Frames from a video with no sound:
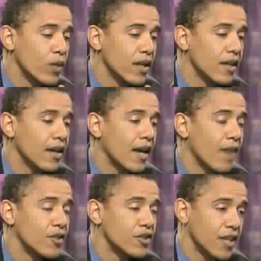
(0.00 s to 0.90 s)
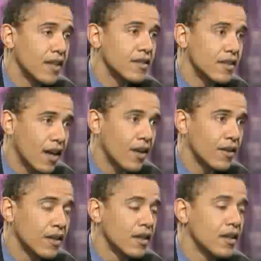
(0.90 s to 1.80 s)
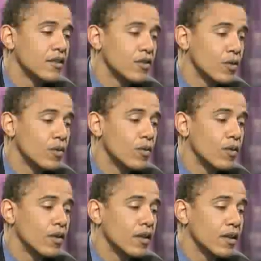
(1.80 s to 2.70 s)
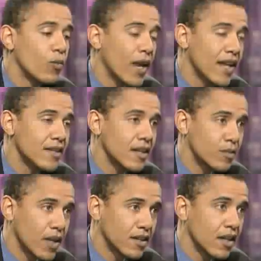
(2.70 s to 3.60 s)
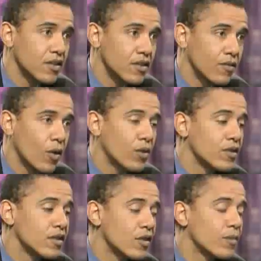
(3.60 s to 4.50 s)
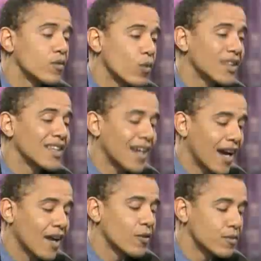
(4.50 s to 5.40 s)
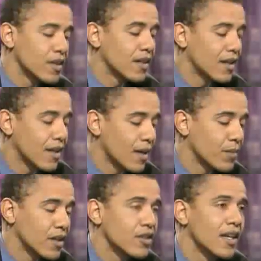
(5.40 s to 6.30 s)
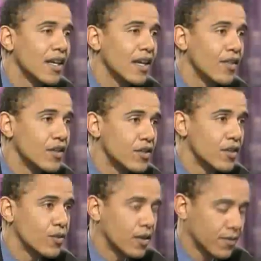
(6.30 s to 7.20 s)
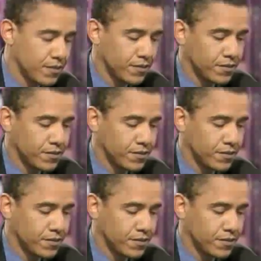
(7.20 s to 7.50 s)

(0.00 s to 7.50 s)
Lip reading: we have a chance now to raise expectations of voters in terms of what the congressman can accomplish in this district.